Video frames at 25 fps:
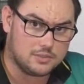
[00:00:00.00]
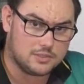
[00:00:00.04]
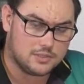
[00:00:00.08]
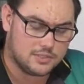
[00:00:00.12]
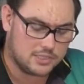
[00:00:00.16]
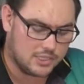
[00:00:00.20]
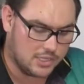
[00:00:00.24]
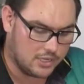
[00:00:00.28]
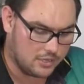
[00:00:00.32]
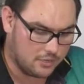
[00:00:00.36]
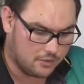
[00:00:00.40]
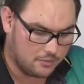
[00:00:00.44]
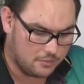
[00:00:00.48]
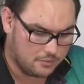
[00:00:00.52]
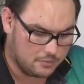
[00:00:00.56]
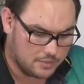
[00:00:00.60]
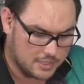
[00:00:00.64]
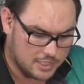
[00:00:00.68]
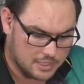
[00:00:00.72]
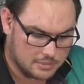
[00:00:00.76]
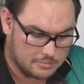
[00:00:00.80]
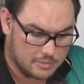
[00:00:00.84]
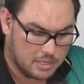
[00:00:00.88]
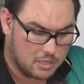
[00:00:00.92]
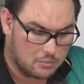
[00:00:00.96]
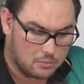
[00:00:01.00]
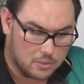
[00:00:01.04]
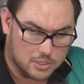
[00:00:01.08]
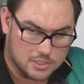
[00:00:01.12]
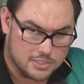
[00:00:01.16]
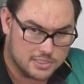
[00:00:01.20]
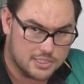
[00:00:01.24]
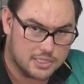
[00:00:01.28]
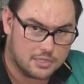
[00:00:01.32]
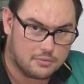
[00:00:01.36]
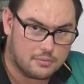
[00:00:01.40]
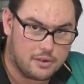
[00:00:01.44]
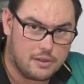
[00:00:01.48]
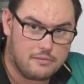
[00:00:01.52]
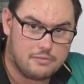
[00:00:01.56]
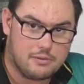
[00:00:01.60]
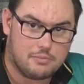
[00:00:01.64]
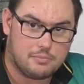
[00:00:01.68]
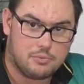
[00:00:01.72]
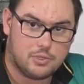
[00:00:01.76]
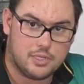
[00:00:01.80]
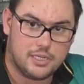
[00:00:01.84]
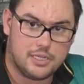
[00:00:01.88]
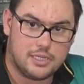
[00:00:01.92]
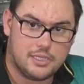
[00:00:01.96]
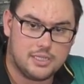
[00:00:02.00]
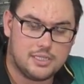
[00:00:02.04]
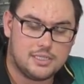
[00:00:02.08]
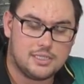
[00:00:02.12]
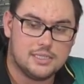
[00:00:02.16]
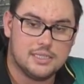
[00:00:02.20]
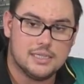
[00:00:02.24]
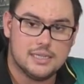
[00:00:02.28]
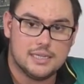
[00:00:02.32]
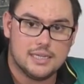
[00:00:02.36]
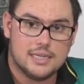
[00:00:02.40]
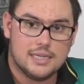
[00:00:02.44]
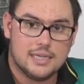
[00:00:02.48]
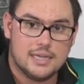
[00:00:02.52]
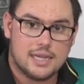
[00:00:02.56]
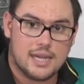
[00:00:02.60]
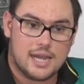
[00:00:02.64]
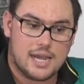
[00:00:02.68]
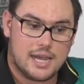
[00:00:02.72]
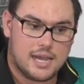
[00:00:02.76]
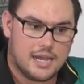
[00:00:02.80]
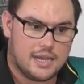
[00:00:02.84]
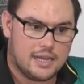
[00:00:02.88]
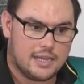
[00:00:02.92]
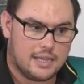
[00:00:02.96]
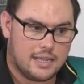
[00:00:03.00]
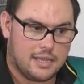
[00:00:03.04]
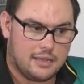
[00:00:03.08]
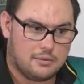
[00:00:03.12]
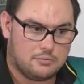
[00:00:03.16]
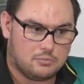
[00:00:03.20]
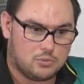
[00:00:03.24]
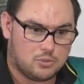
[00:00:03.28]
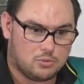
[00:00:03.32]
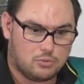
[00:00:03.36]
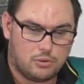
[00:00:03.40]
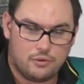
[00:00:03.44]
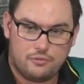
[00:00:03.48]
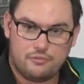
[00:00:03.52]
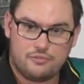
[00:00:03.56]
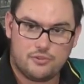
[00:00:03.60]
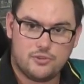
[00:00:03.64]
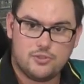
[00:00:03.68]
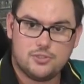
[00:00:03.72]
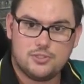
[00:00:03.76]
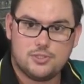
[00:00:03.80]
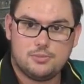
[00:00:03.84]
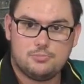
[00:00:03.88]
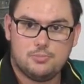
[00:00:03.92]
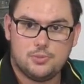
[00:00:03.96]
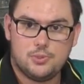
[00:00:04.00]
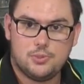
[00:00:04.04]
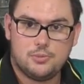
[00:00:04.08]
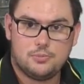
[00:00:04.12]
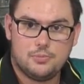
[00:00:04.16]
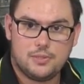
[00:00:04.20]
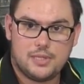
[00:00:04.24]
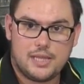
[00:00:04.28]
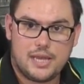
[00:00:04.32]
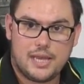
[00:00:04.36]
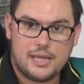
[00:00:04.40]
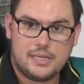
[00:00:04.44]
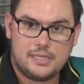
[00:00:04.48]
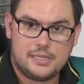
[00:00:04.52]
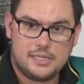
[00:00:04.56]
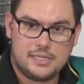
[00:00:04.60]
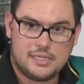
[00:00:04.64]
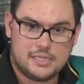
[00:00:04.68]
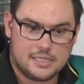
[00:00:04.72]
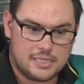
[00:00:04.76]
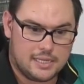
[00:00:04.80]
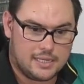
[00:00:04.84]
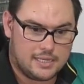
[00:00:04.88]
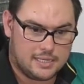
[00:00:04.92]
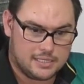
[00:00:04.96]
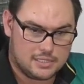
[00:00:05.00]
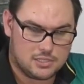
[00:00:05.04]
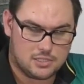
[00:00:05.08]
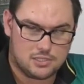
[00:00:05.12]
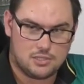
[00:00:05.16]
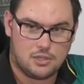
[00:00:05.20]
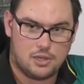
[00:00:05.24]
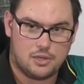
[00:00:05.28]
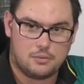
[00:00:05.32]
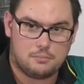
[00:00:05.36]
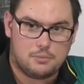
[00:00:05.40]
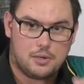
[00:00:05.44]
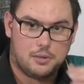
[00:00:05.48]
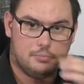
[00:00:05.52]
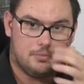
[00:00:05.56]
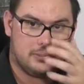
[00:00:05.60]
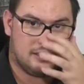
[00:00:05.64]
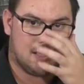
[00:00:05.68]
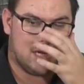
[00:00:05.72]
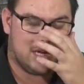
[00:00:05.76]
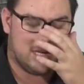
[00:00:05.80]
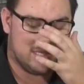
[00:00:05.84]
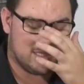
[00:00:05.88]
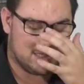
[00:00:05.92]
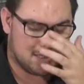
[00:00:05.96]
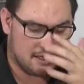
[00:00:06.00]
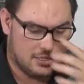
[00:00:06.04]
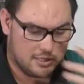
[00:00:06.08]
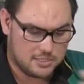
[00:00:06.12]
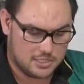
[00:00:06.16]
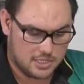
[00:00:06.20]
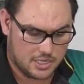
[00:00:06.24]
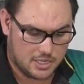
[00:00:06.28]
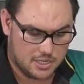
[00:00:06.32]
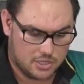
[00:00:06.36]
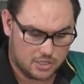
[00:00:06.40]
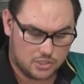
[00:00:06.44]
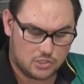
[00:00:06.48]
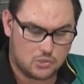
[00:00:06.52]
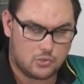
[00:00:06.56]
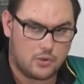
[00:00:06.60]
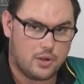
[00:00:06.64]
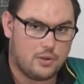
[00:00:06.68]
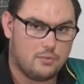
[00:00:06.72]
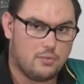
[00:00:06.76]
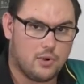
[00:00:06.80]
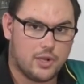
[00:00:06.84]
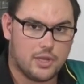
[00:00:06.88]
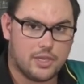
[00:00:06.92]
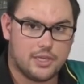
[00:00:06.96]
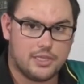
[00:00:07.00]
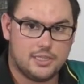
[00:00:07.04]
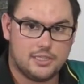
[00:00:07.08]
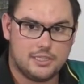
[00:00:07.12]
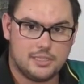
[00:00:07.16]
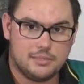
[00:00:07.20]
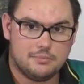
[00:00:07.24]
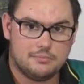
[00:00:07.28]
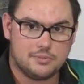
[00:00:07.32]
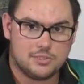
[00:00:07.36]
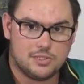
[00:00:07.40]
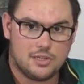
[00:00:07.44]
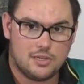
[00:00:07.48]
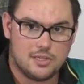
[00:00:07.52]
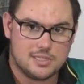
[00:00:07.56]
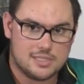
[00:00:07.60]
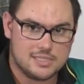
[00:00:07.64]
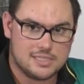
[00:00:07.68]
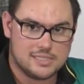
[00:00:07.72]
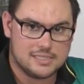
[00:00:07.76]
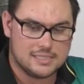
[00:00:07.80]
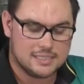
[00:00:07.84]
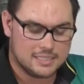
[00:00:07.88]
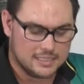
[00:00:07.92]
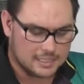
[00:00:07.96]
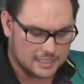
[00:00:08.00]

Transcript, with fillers: So it doesn't matter what stick of RAM you put in it, uh, it will refuse to boot with that uh, slot populated. So it's only got three working DIMM slots.